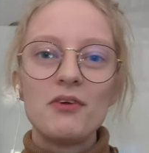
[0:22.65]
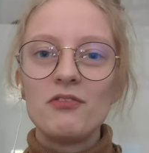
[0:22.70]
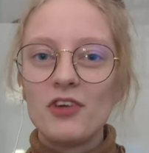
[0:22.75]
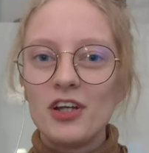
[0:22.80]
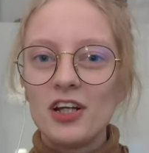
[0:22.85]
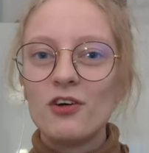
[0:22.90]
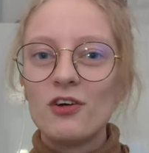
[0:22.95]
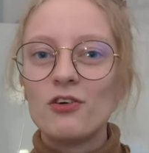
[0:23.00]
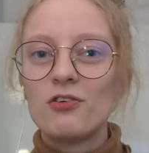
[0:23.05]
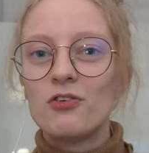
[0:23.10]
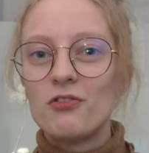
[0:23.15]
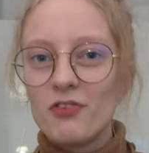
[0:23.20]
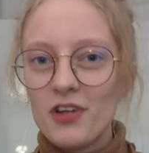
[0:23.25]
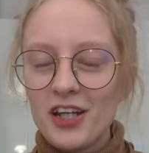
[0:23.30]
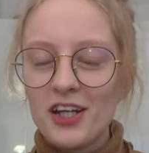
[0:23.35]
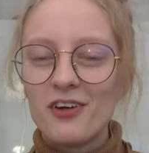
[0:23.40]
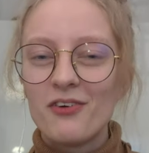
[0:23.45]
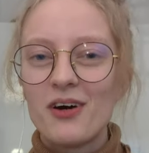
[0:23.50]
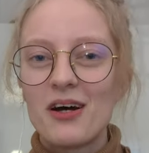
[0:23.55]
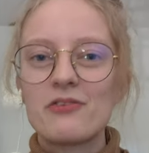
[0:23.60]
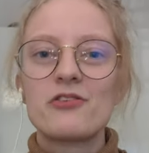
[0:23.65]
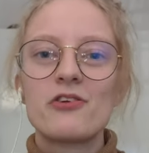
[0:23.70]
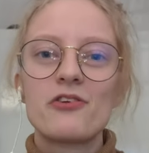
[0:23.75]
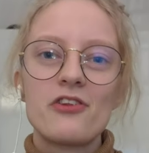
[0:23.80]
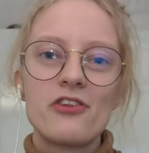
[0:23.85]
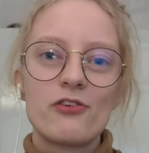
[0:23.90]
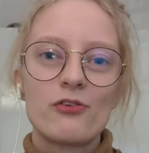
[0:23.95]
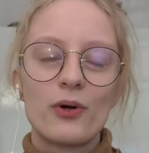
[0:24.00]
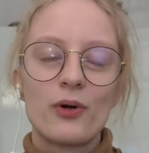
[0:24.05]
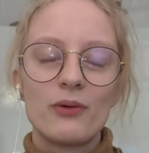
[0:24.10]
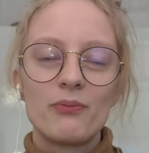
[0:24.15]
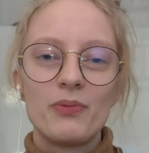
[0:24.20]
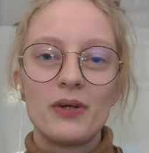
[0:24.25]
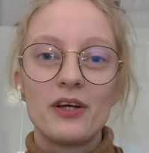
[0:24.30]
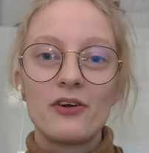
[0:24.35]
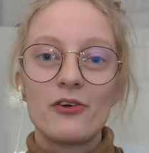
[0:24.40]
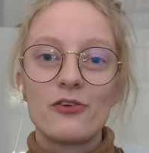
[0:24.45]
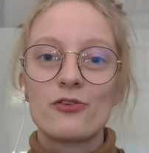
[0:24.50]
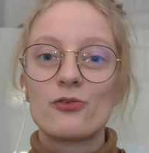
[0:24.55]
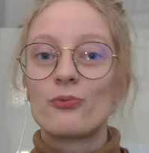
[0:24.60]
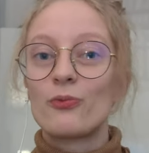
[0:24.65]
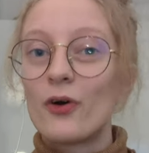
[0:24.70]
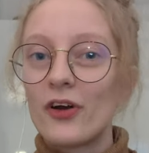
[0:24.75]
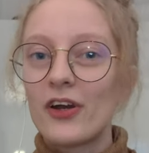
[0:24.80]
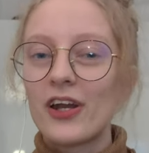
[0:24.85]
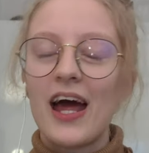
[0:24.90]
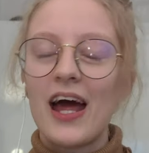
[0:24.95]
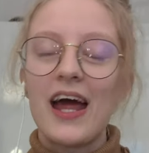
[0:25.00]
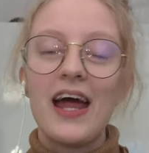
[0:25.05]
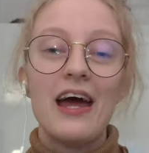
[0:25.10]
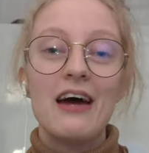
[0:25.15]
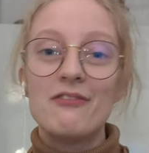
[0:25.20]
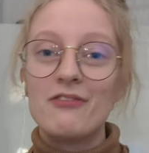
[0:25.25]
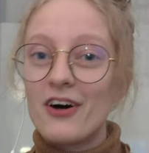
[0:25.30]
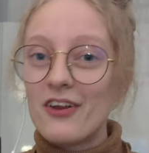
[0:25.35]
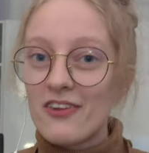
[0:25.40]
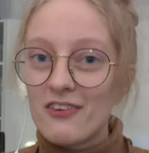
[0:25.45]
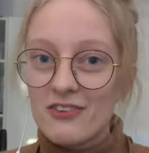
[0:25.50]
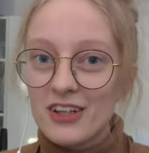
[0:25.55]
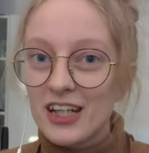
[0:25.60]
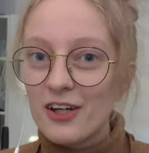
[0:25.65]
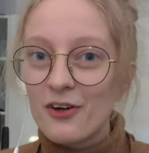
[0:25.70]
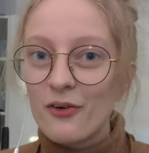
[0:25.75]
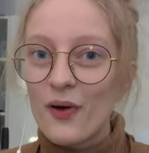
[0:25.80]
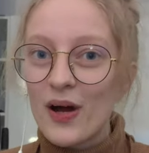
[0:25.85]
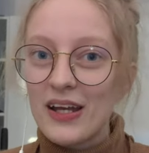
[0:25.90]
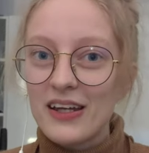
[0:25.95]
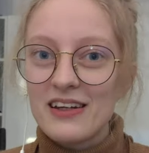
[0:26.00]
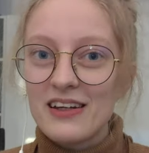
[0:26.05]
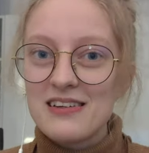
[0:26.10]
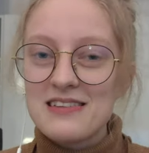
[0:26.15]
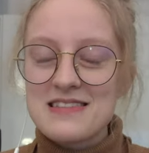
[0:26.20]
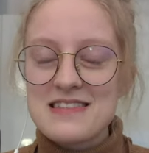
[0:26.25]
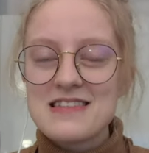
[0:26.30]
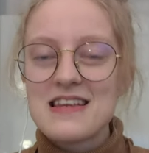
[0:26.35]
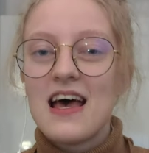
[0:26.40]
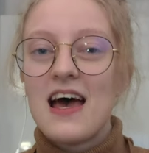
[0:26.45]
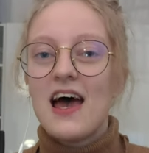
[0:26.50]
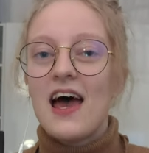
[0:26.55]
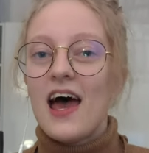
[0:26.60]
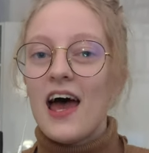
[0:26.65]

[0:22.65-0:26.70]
be video for video after this one because one, I have other video ideas,